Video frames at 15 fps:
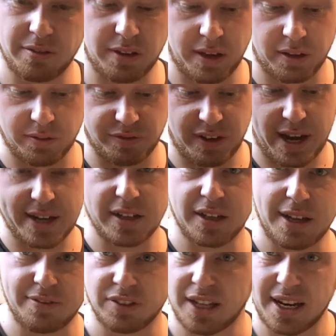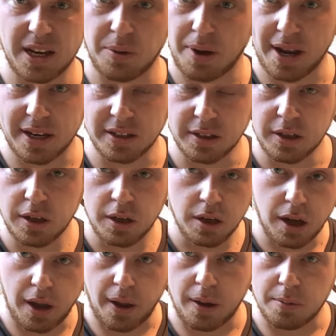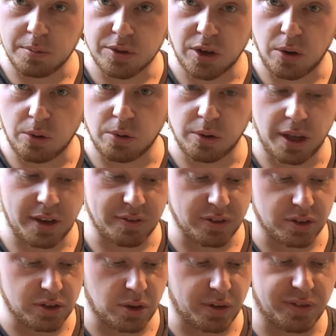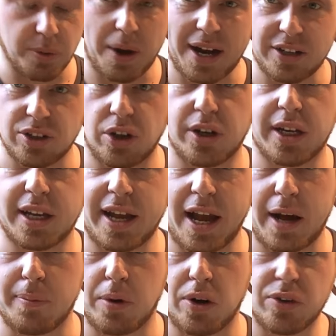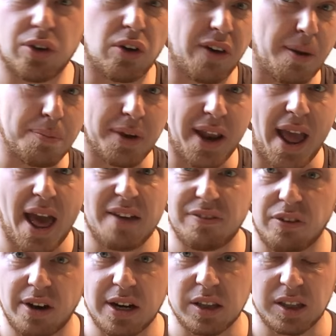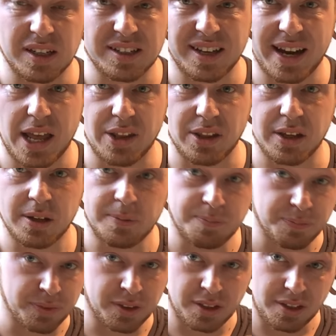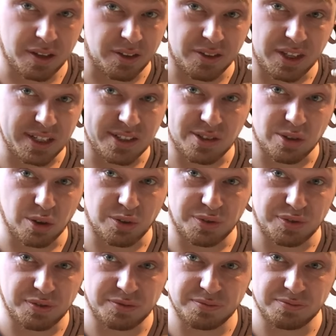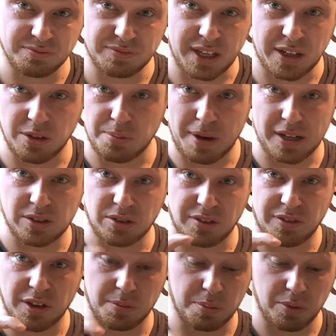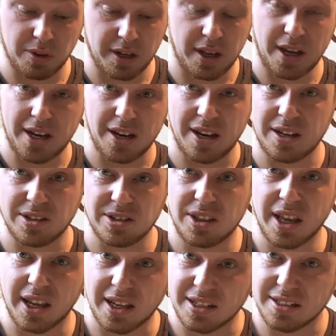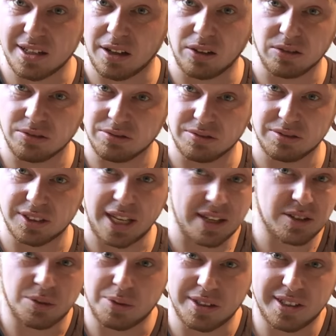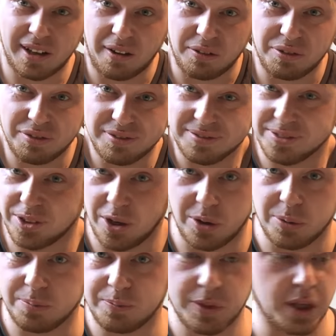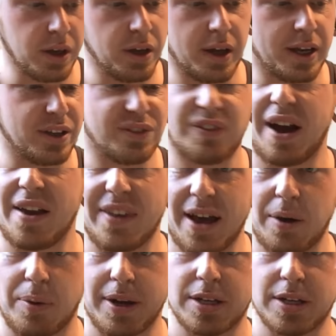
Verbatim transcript: it'll find a level anyway. Um, so even so, if you are joining cardboard or MDF or anything together, this stuff it don't matter if you put it in an inch thick, it still sets to itself. So it's fine that